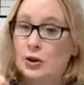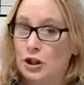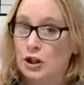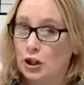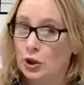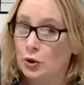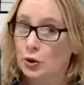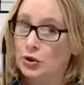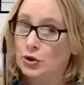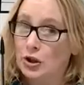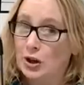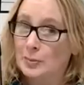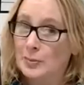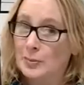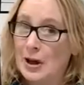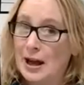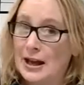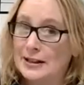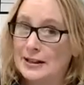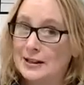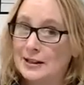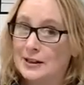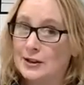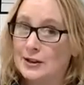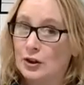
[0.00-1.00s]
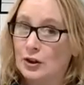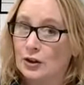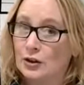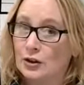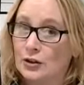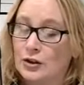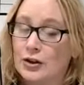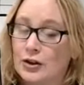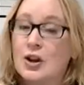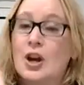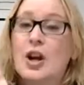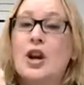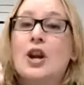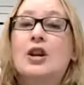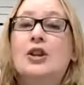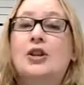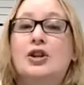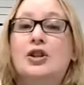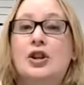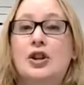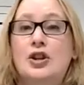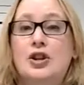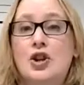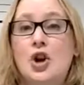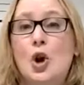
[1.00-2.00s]
use our pencils
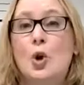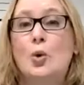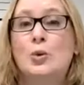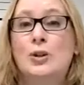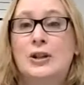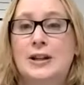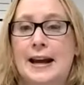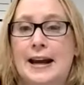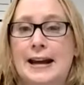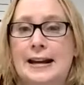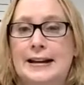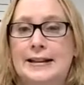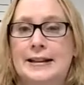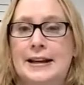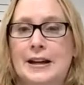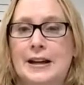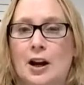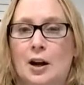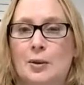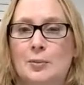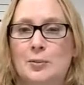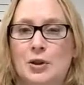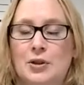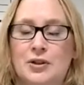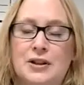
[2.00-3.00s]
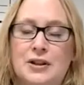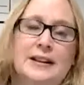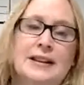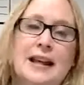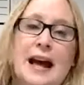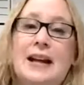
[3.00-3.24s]
to notate in our music.